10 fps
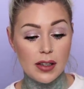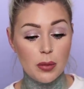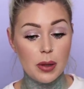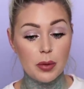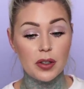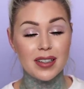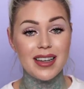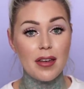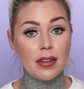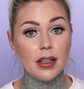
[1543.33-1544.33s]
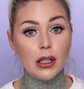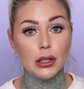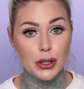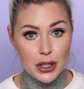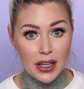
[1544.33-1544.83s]
I know people are deathly
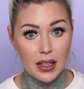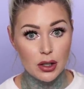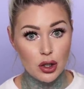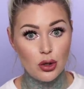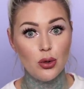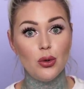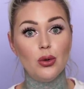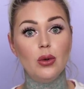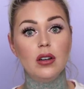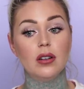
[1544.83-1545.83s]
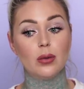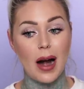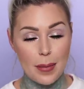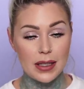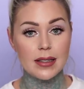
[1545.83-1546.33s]
allergic to
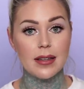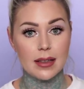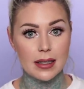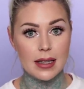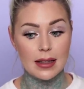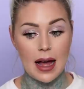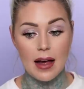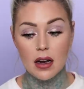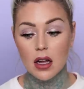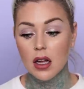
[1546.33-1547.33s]
rabbits and things like that.